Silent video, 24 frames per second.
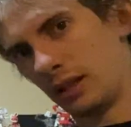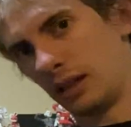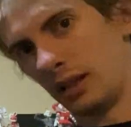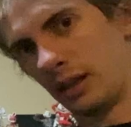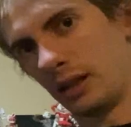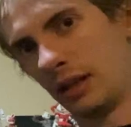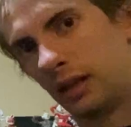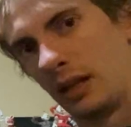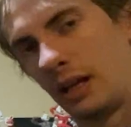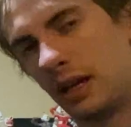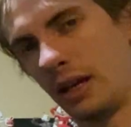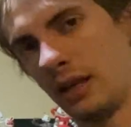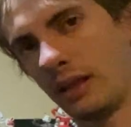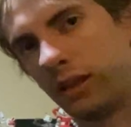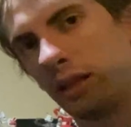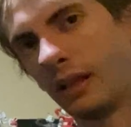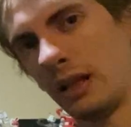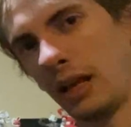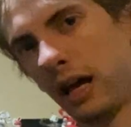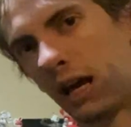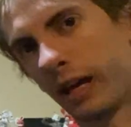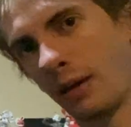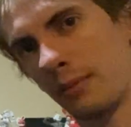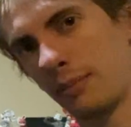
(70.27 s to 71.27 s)
will hit the
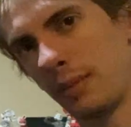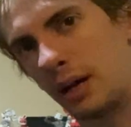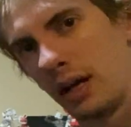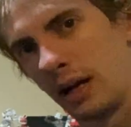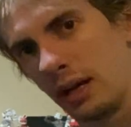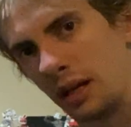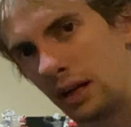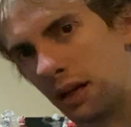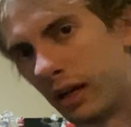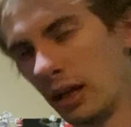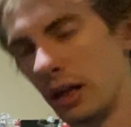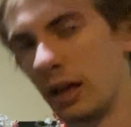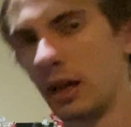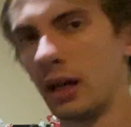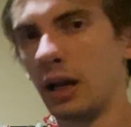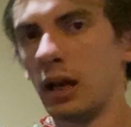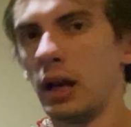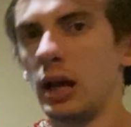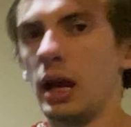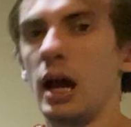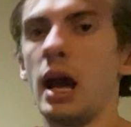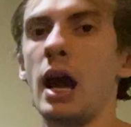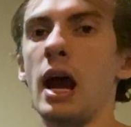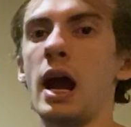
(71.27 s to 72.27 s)
like button,
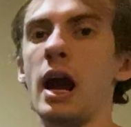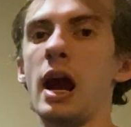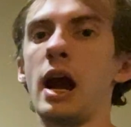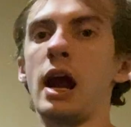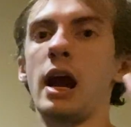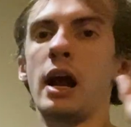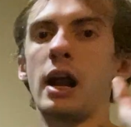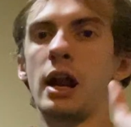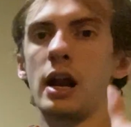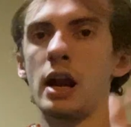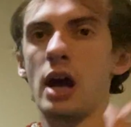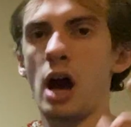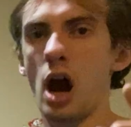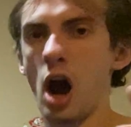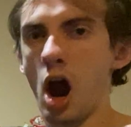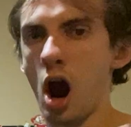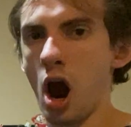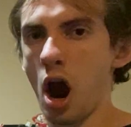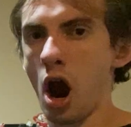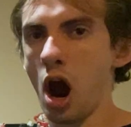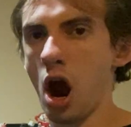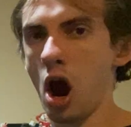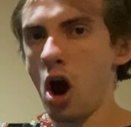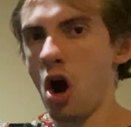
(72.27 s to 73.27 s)
and
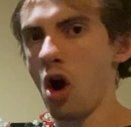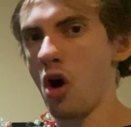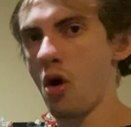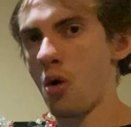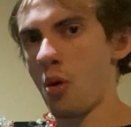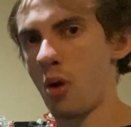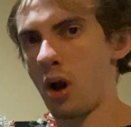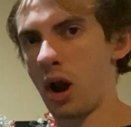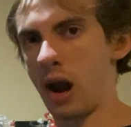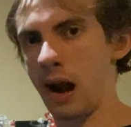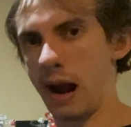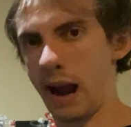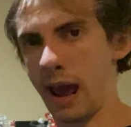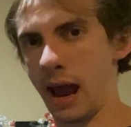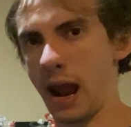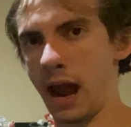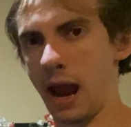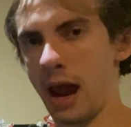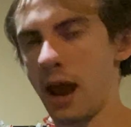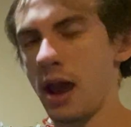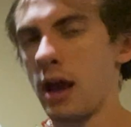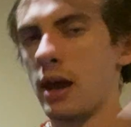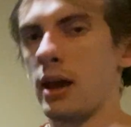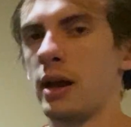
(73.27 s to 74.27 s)

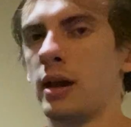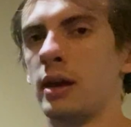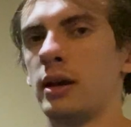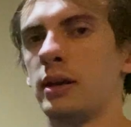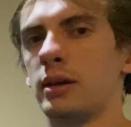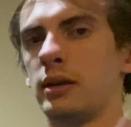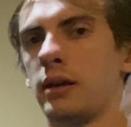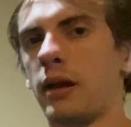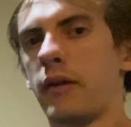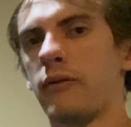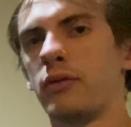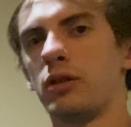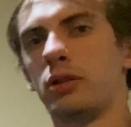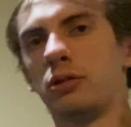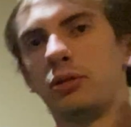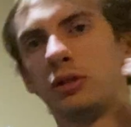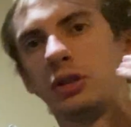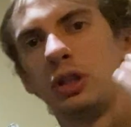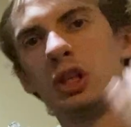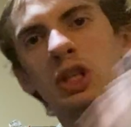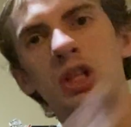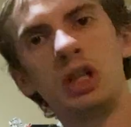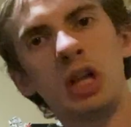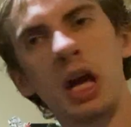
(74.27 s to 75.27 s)
only if you
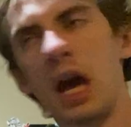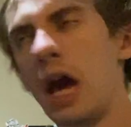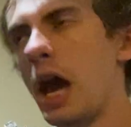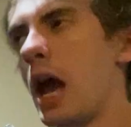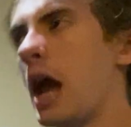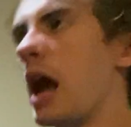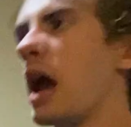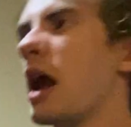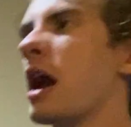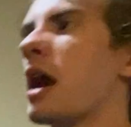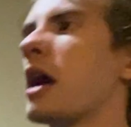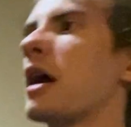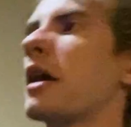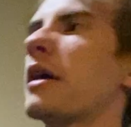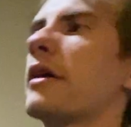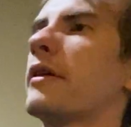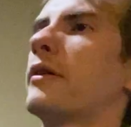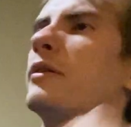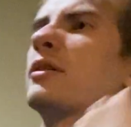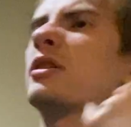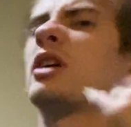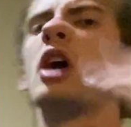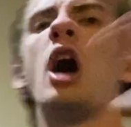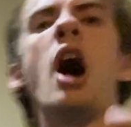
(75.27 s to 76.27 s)

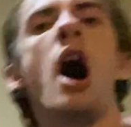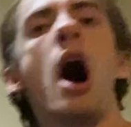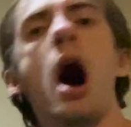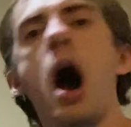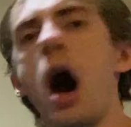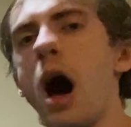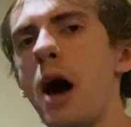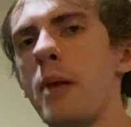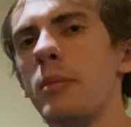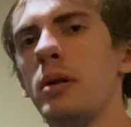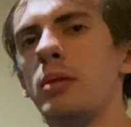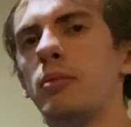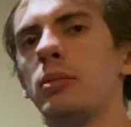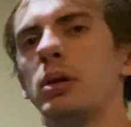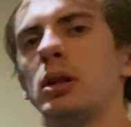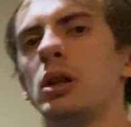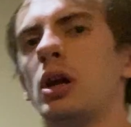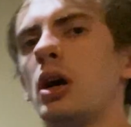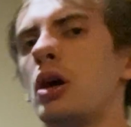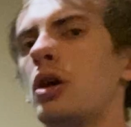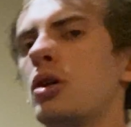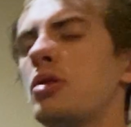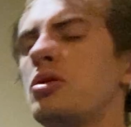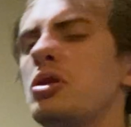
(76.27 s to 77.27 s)
share, comment
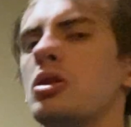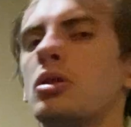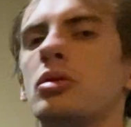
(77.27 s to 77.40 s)
below,